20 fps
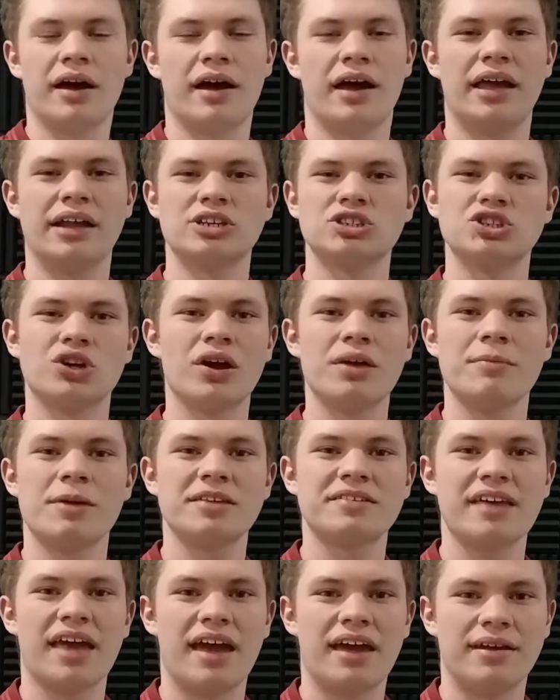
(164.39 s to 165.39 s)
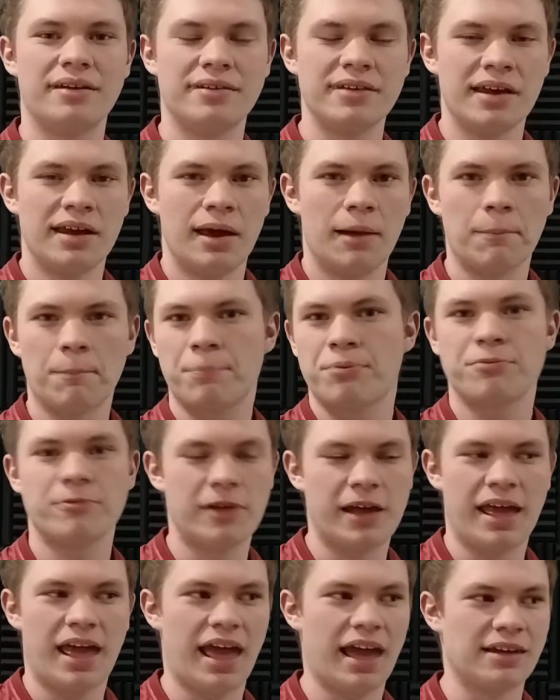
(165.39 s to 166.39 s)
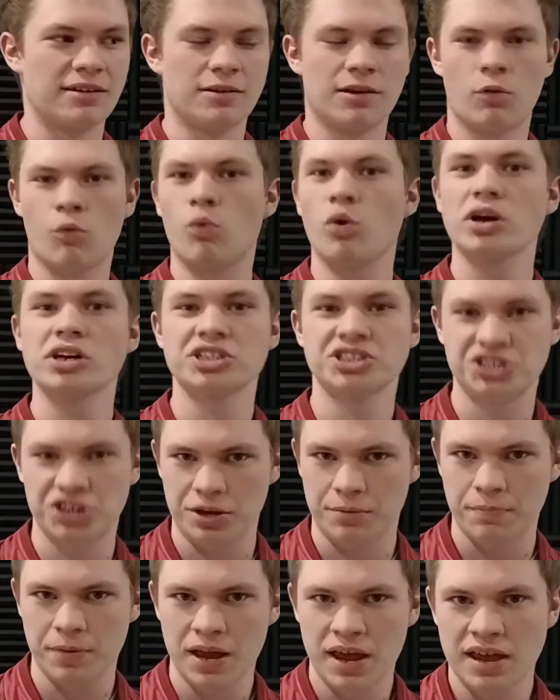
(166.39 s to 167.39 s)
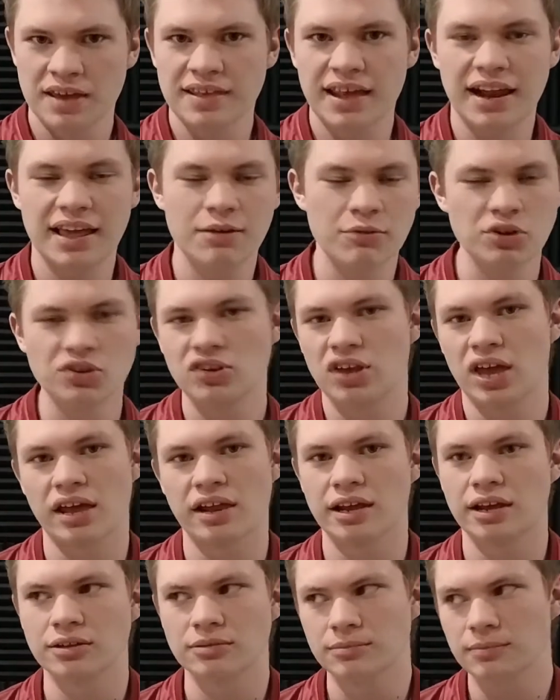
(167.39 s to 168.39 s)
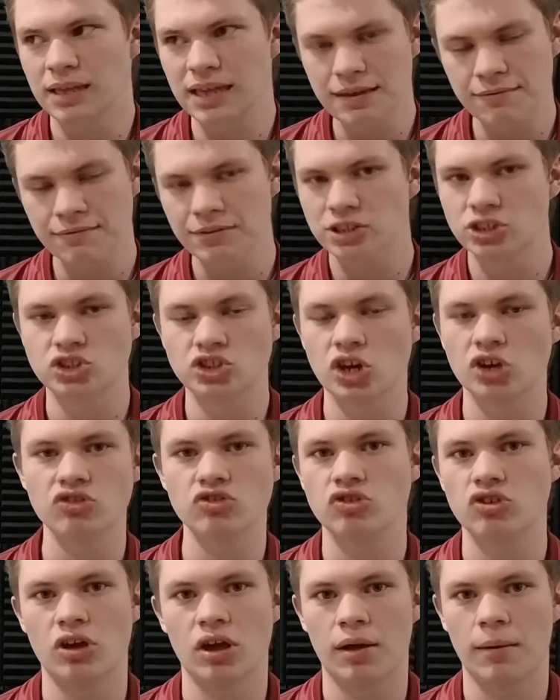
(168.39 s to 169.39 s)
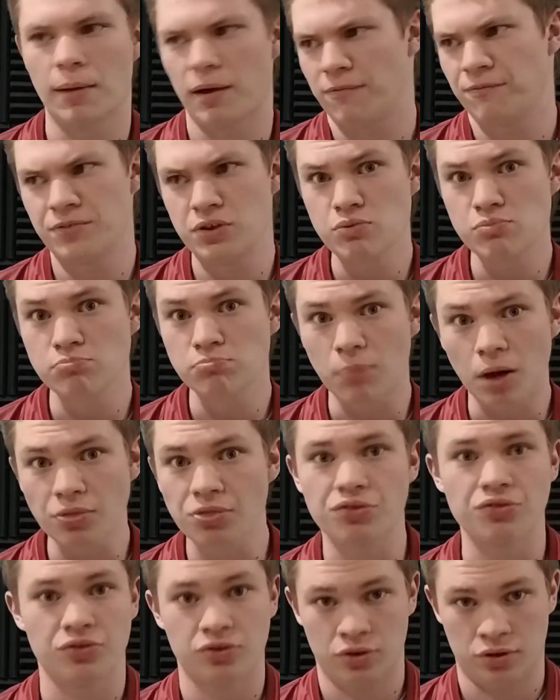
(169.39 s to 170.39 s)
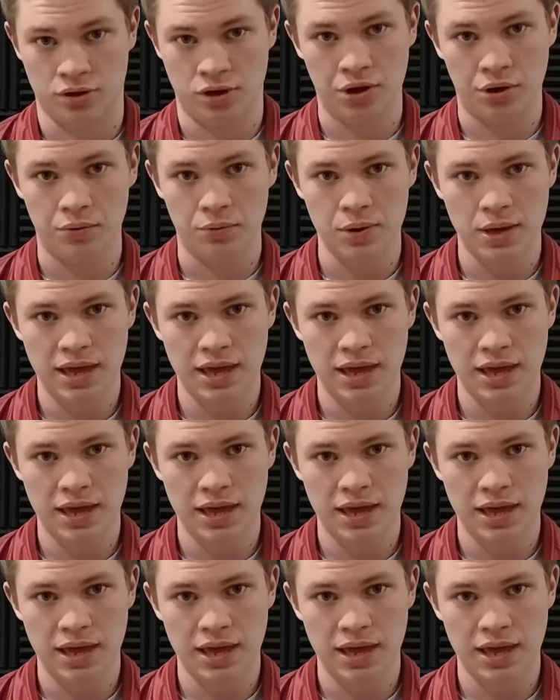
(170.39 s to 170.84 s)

enjoyment and worship that he was getting even just a few months ago.